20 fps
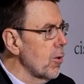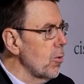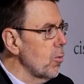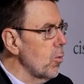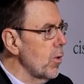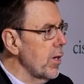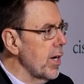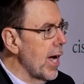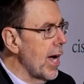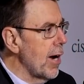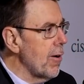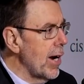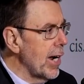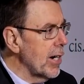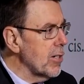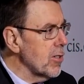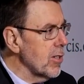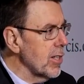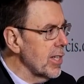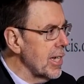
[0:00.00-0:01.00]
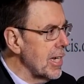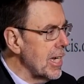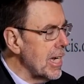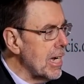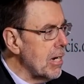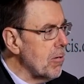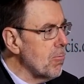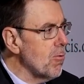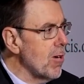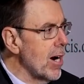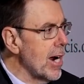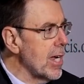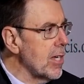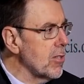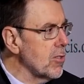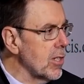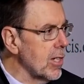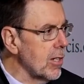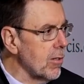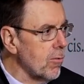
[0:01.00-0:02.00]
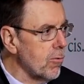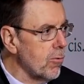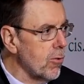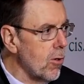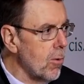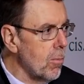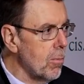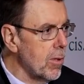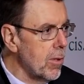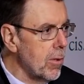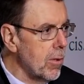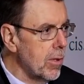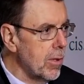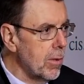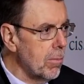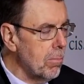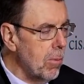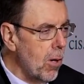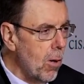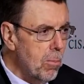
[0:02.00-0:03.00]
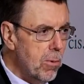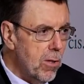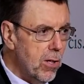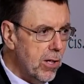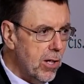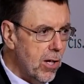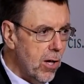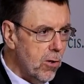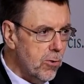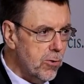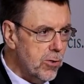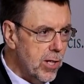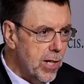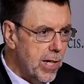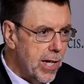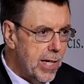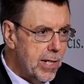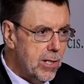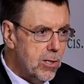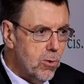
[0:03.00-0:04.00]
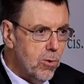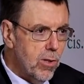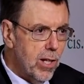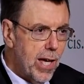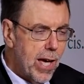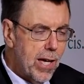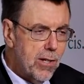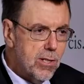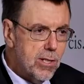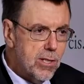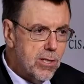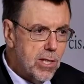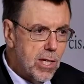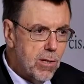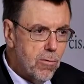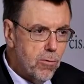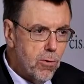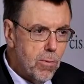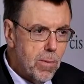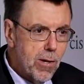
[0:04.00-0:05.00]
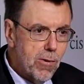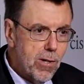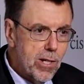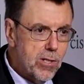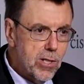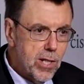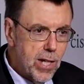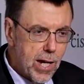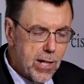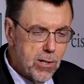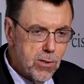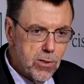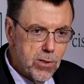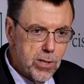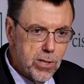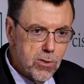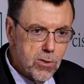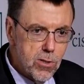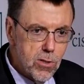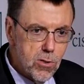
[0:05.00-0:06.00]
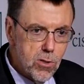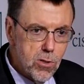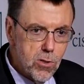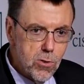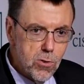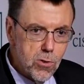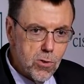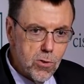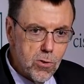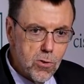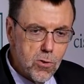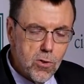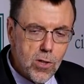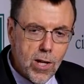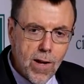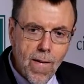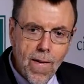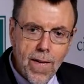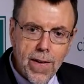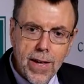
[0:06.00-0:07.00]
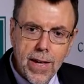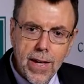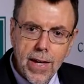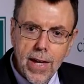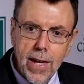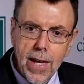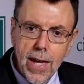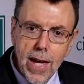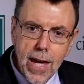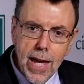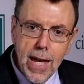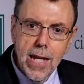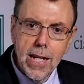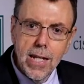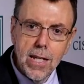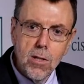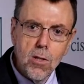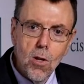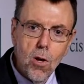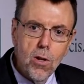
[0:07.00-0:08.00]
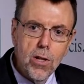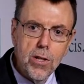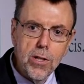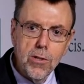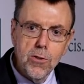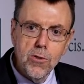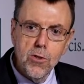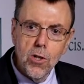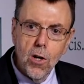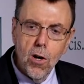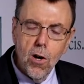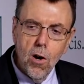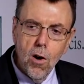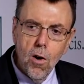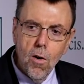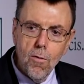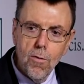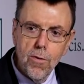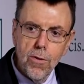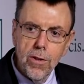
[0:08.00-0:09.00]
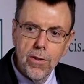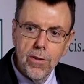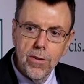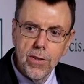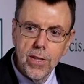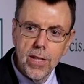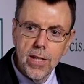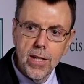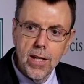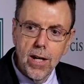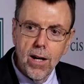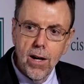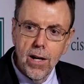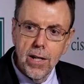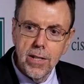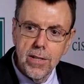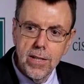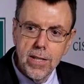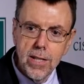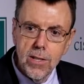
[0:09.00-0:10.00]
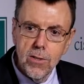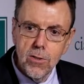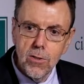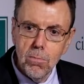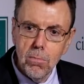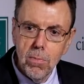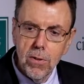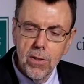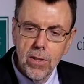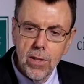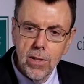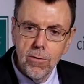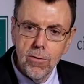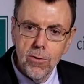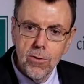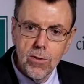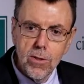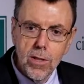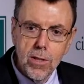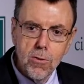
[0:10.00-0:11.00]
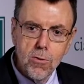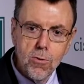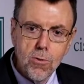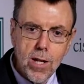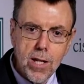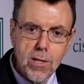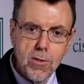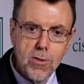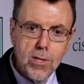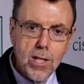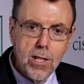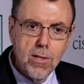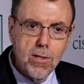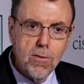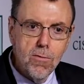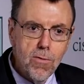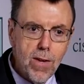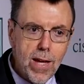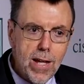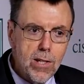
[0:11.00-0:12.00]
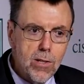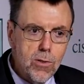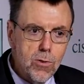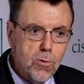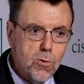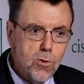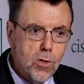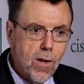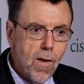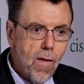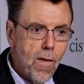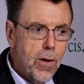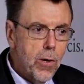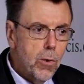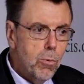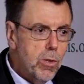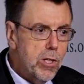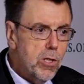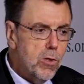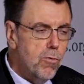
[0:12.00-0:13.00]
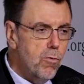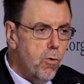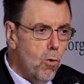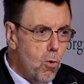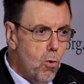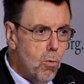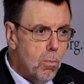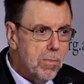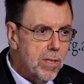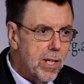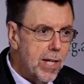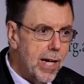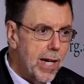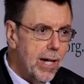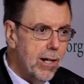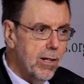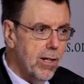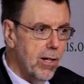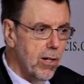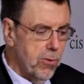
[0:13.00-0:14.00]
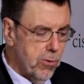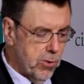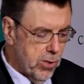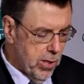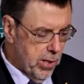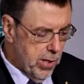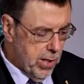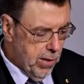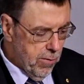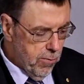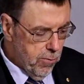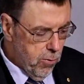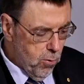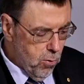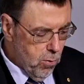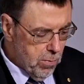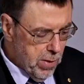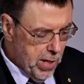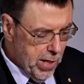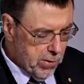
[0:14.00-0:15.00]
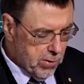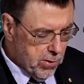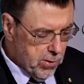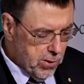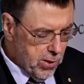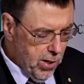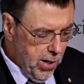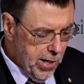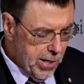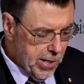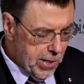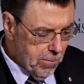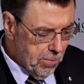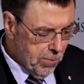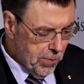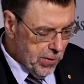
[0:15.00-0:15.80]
we are actually erasing from popular culture and to a large extent from our educational institutions any knowledge of the ideas and beliefs and transcendent values which formed our culture and formed our society.